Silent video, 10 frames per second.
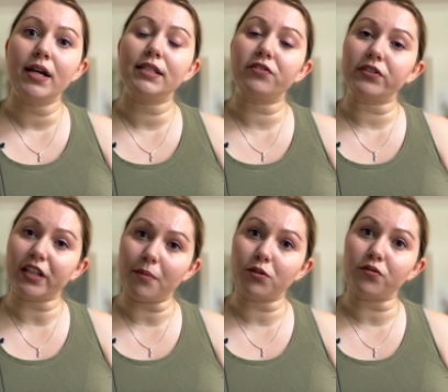different
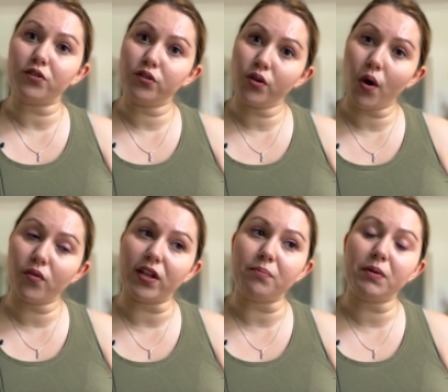types of
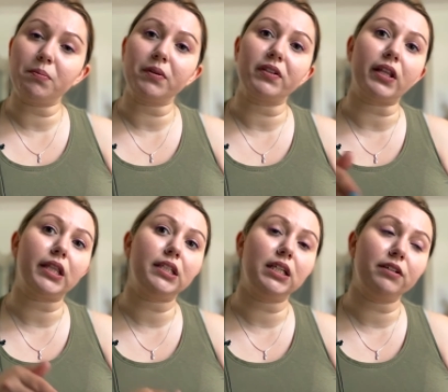snow than people
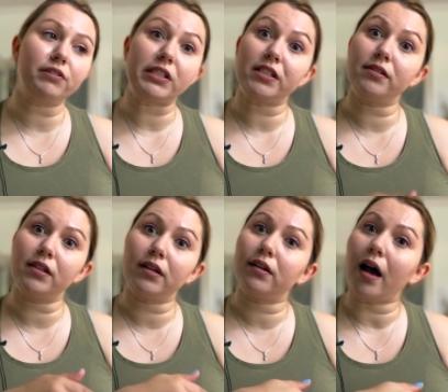that live in
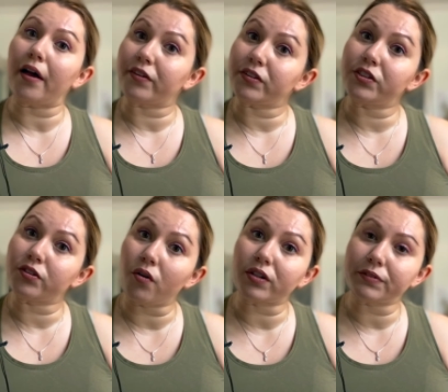other
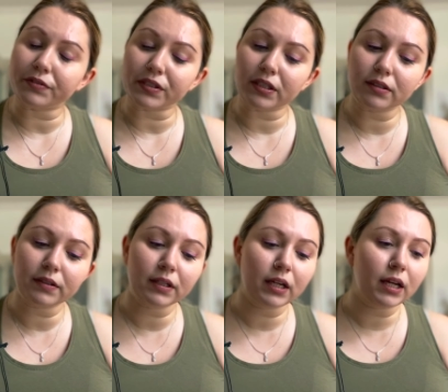geographies.
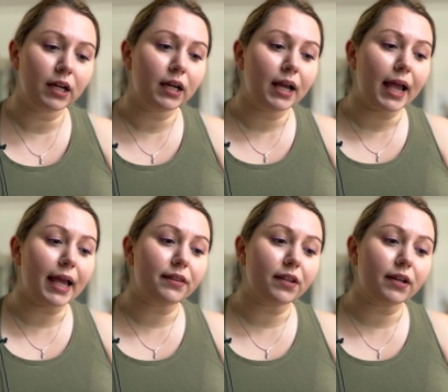
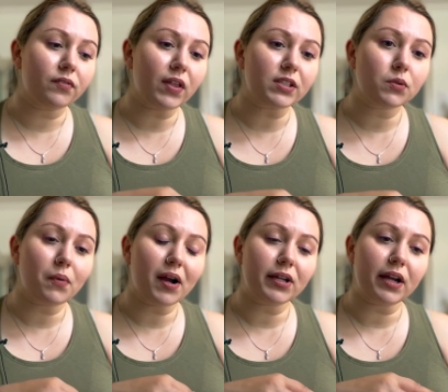And that's
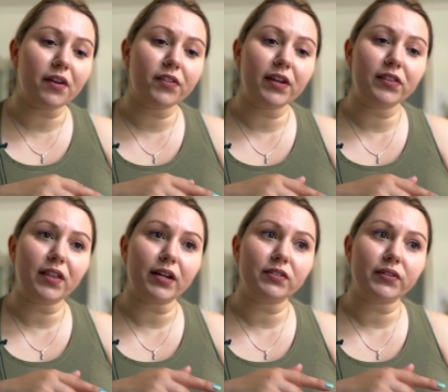why I think
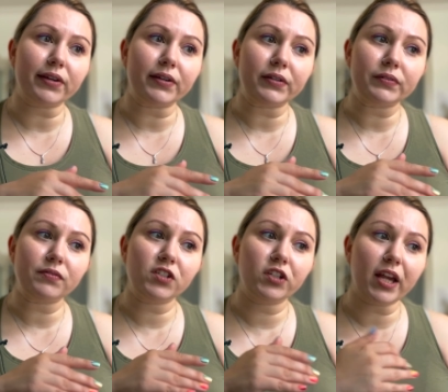that
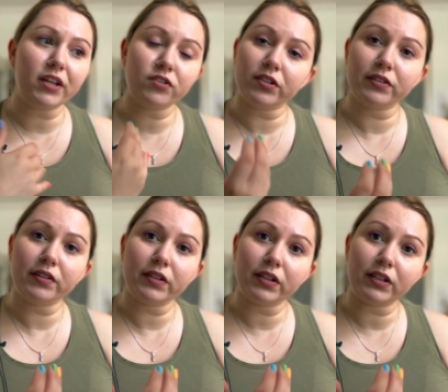
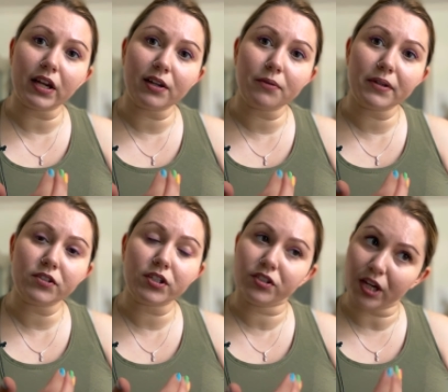changing the
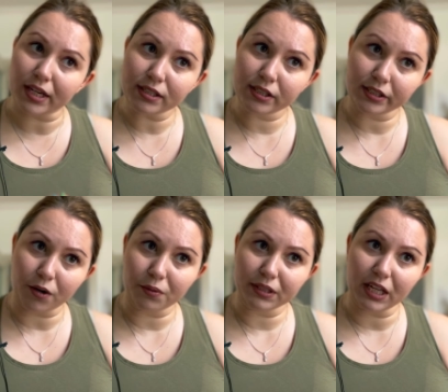language, adjusting
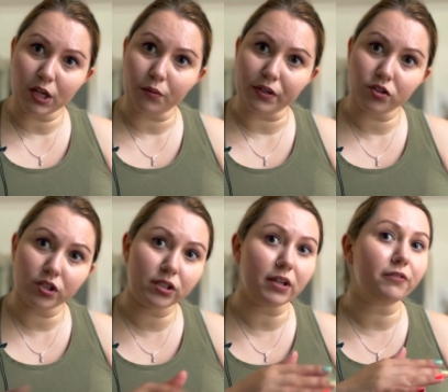our language,
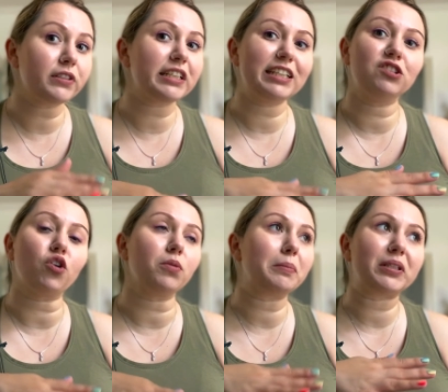is definitely
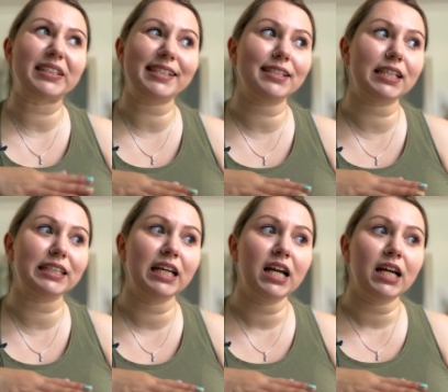not policing